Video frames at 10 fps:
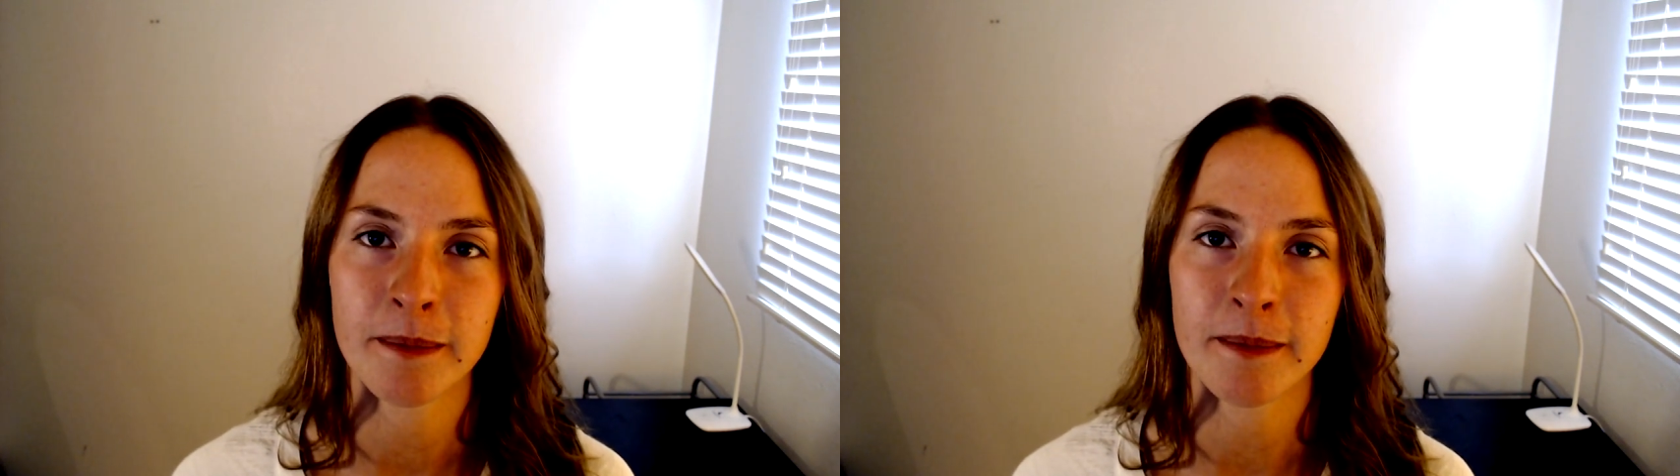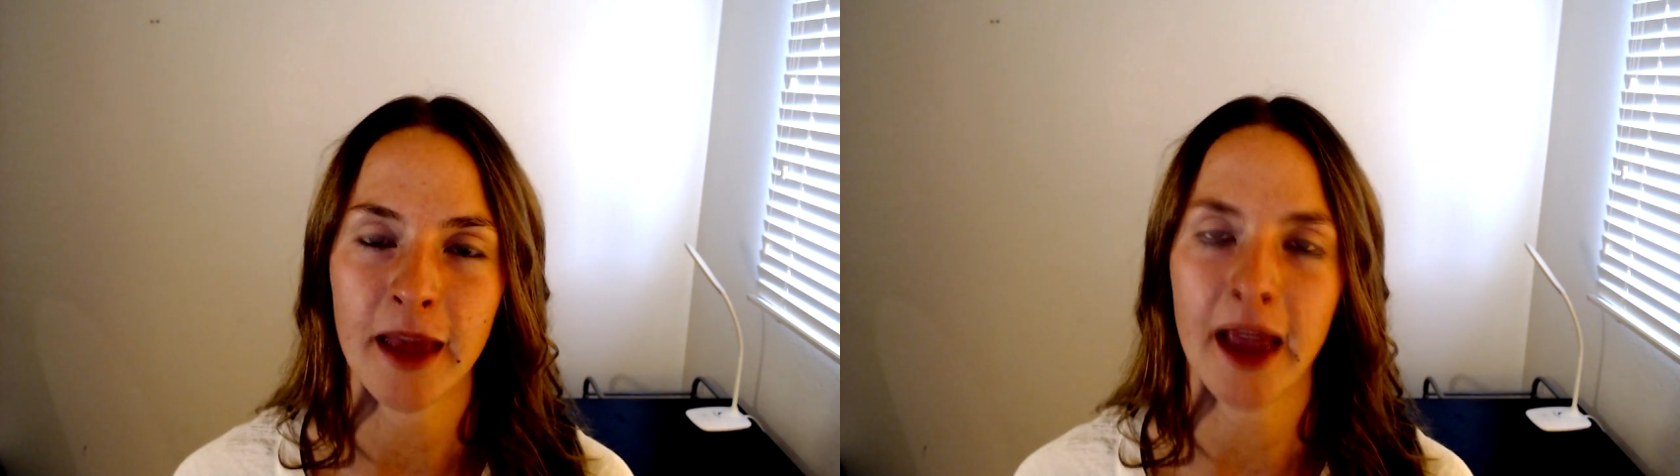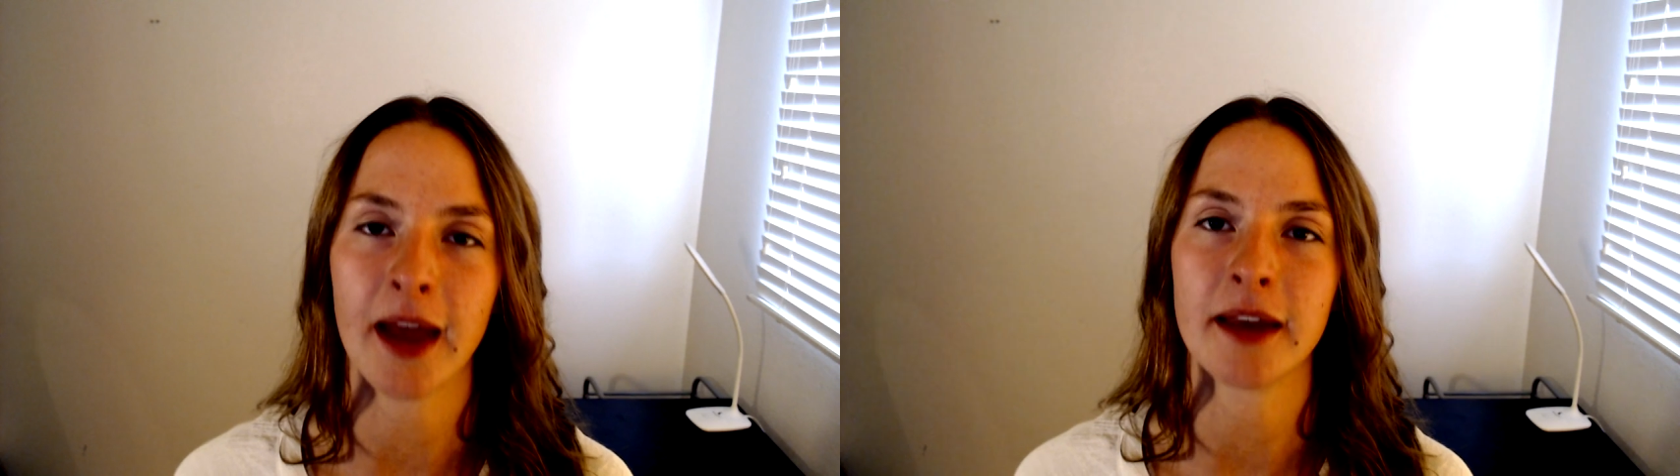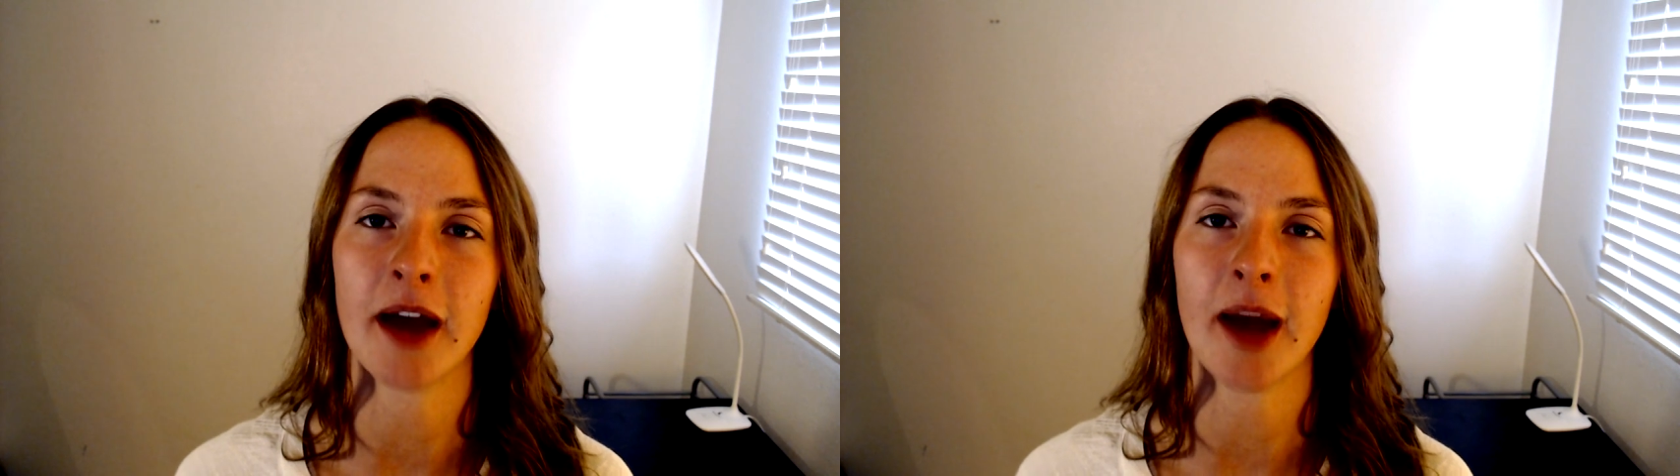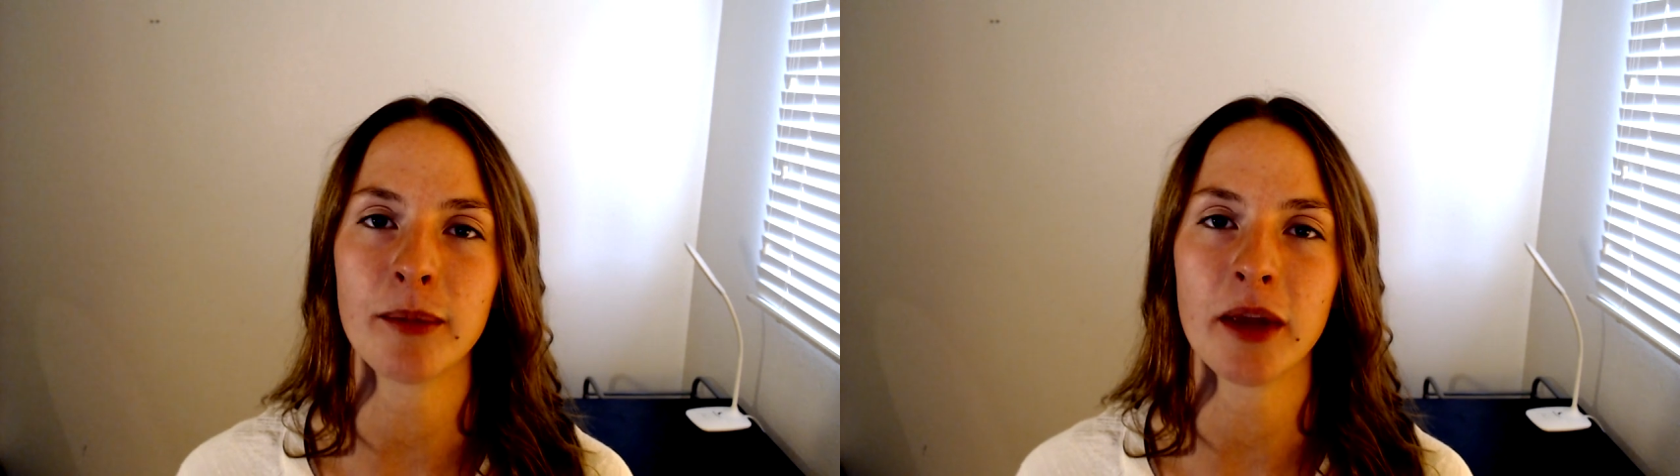And
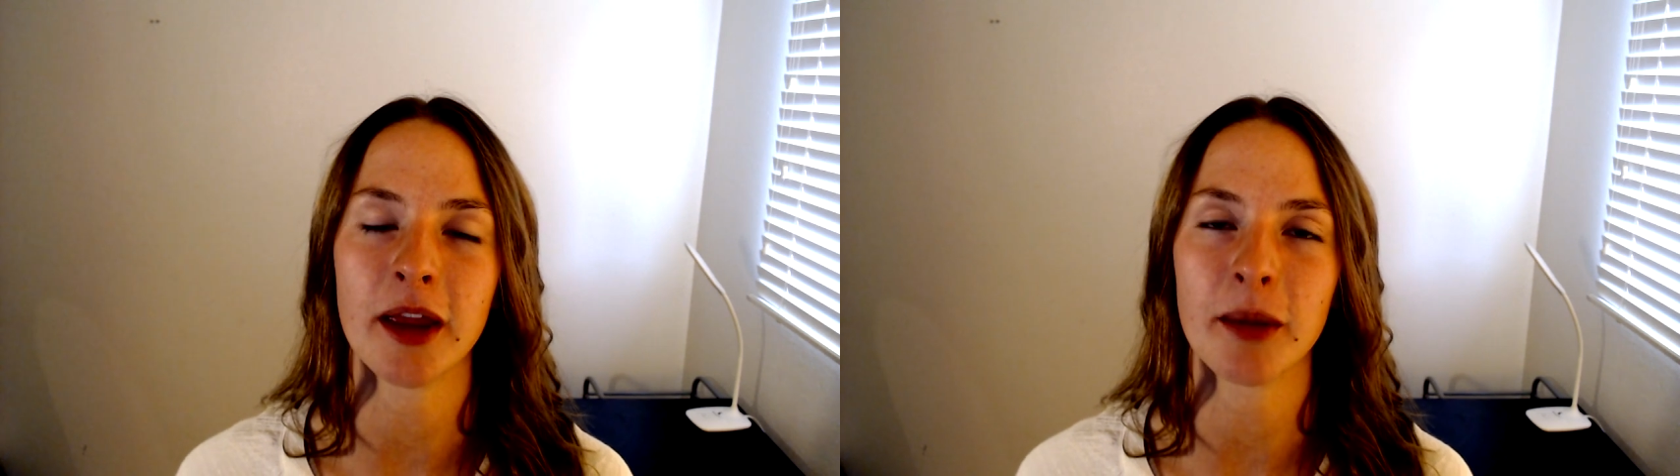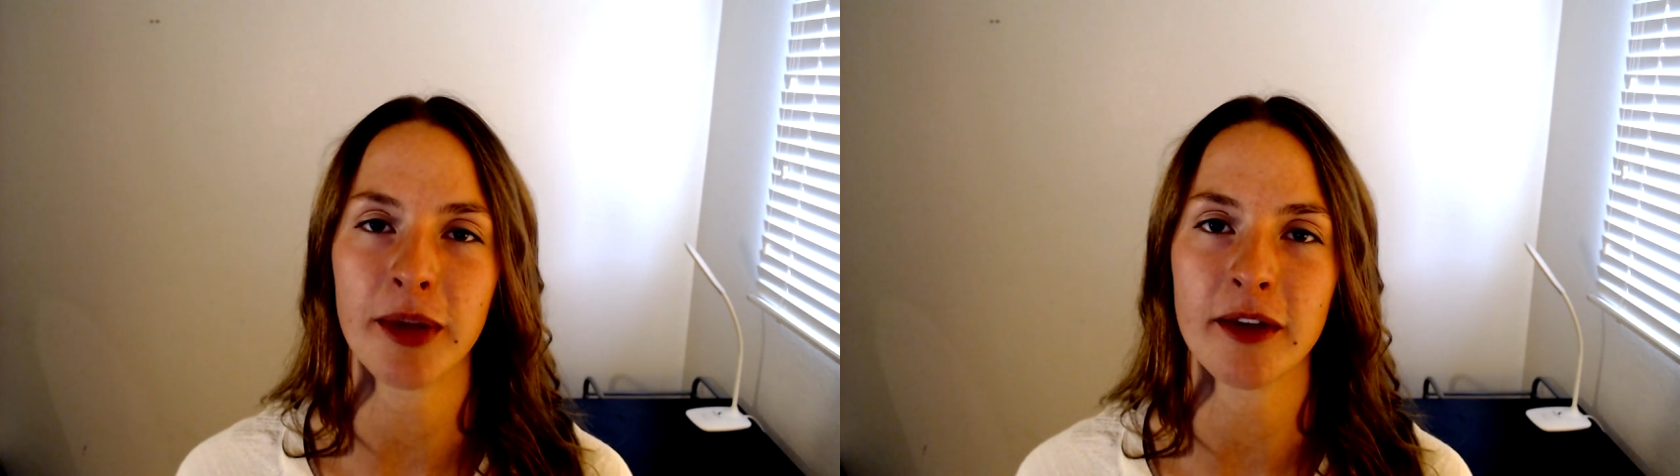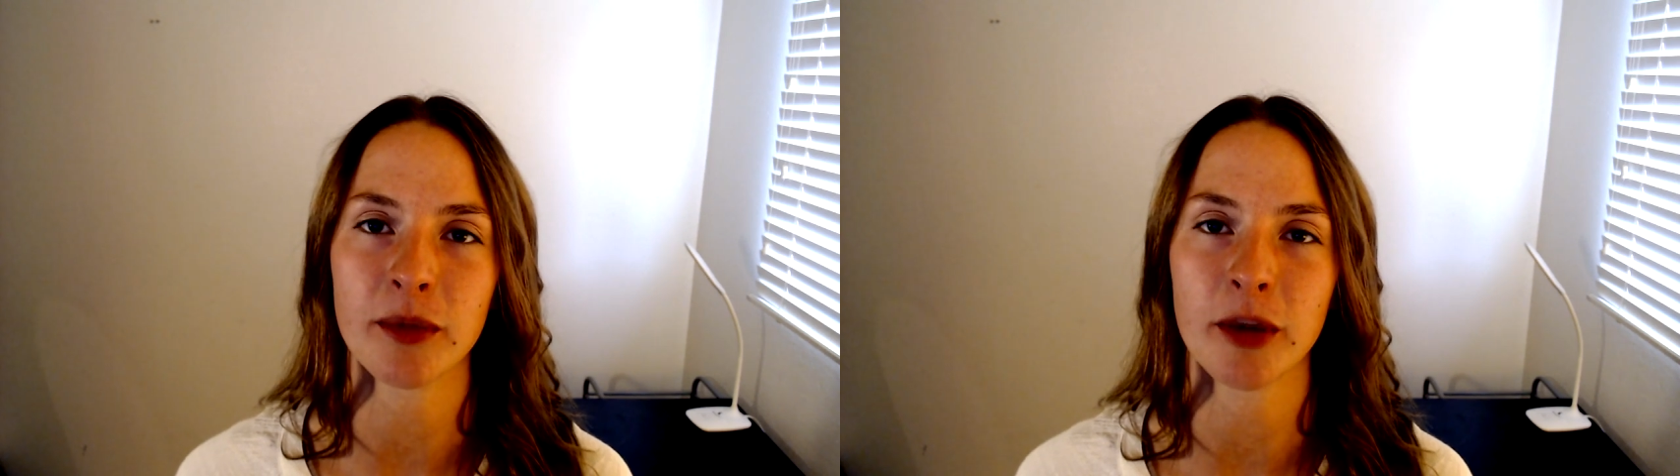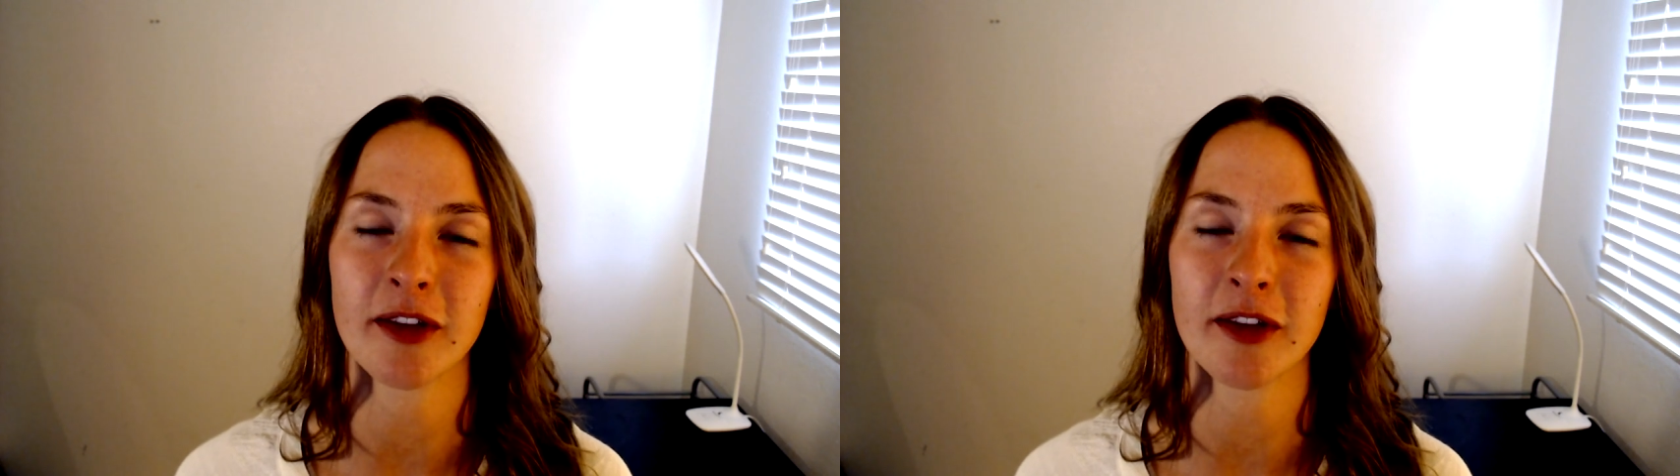I'm in a place where it's